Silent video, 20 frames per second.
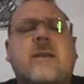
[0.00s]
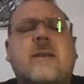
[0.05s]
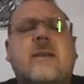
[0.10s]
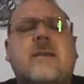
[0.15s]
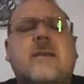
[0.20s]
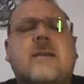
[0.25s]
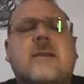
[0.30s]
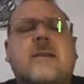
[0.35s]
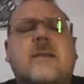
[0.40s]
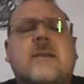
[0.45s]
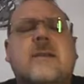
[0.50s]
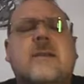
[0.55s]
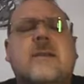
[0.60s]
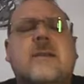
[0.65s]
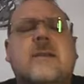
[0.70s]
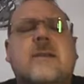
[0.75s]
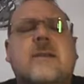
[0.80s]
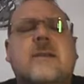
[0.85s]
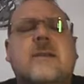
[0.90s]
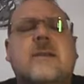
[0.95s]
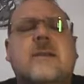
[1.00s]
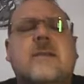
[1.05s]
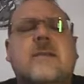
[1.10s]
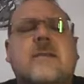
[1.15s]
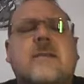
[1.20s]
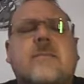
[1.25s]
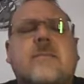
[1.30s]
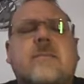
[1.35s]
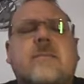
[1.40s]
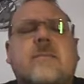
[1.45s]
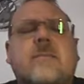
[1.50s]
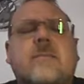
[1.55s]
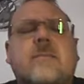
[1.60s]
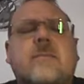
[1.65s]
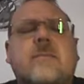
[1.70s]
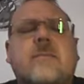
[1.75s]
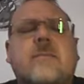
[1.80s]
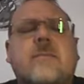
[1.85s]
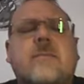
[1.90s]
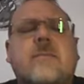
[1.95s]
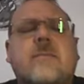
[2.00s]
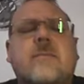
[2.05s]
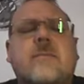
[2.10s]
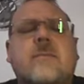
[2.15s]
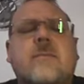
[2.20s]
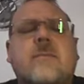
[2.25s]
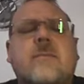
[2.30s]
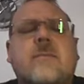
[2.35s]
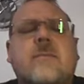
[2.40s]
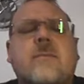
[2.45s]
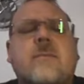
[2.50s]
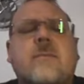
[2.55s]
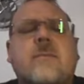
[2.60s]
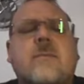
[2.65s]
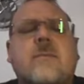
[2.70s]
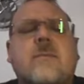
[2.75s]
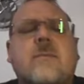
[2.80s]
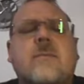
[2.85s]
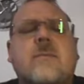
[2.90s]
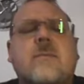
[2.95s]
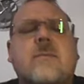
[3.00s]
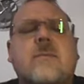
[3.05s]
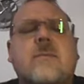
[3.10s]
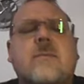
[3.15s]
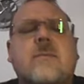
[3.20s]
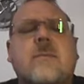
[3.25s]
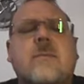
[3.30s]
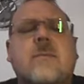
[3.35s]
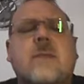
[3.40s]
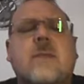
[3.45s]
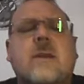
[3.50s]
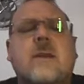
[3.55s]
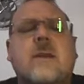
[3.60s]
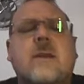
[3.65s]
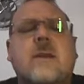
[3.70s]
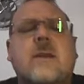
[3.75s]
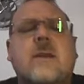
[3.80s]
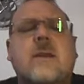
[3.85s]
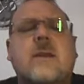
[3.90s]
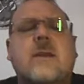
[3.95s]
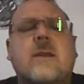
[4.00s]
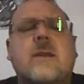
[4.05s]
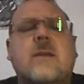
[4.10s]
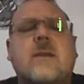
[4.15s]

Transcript: No one is speaking in this clip.